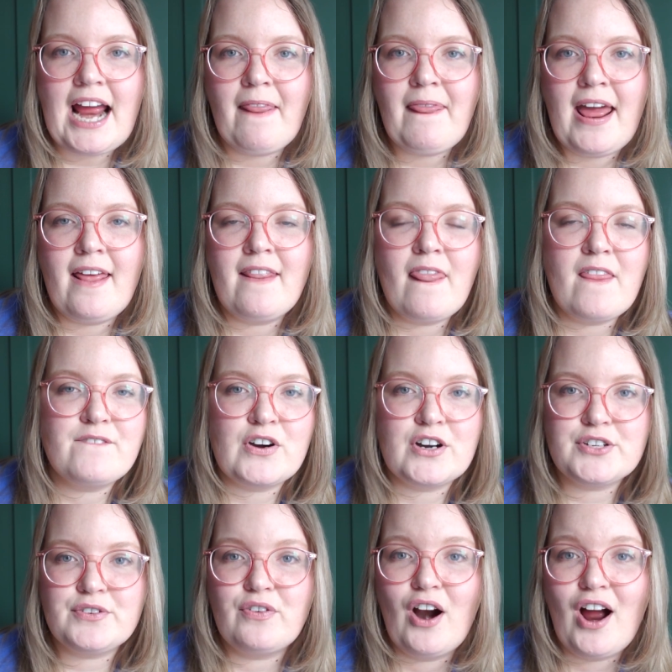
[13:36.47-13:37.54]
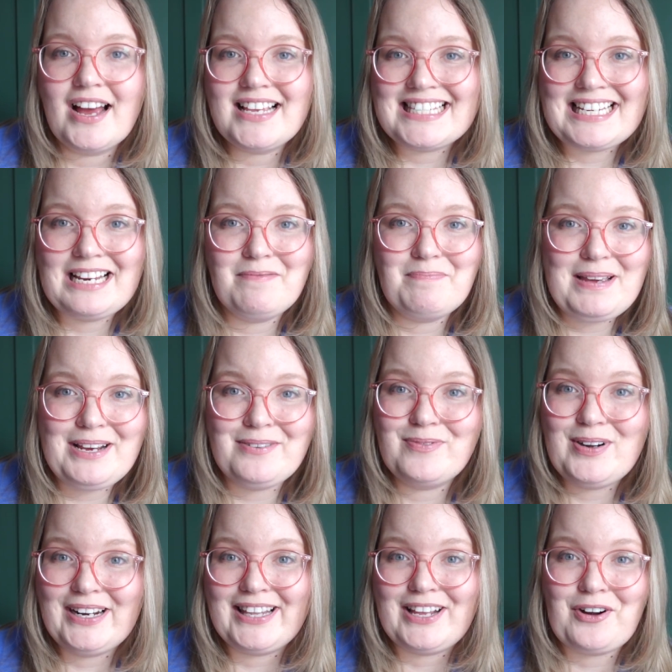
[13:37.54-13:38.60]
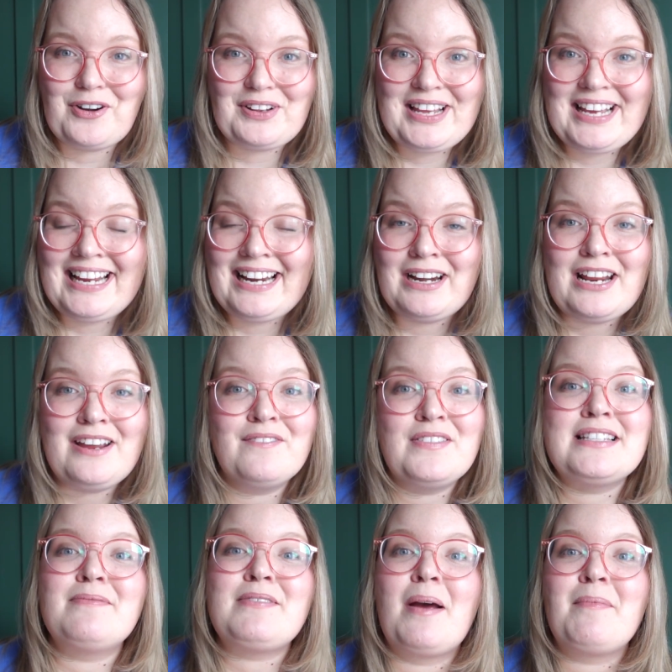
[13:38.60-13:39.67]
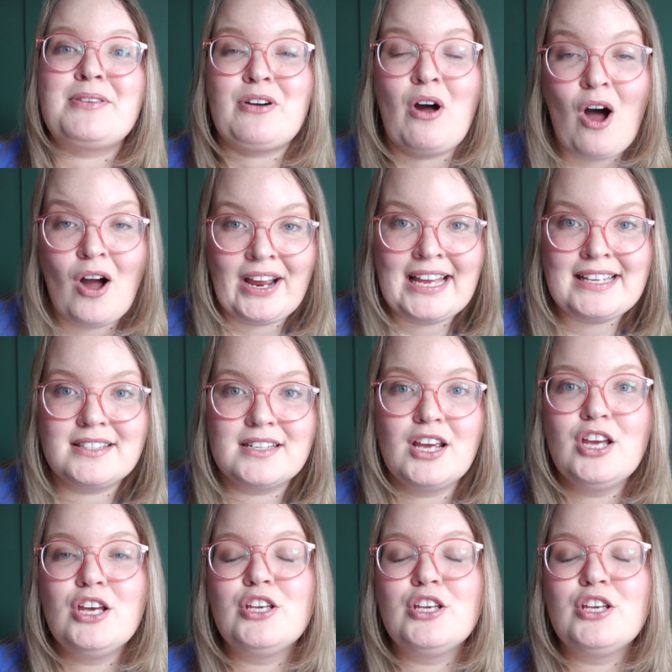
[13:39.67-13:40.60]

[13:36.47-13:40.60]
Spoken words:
and then the first frost can be really early, even sometimes in August.